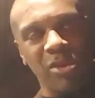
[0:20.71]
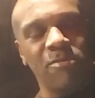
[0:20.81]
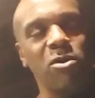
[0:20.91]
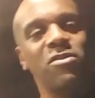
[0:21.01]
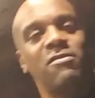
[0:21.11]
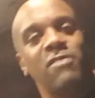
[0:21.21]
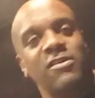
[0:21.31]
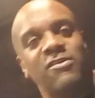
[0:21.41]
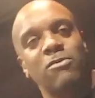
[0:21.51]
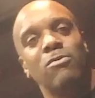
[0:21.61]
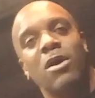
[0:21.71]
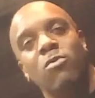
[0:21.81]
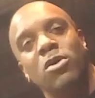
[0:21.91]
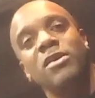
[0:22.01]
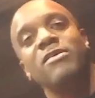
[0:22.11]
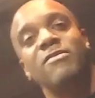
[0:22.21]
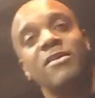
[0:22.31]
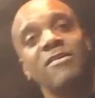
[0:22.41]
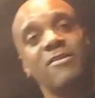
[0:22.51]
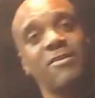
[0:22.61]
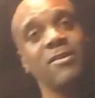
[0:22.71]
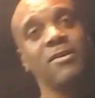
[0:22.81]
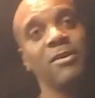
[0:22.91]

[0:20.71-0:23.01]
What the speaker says: Monday's Motivation round one is this.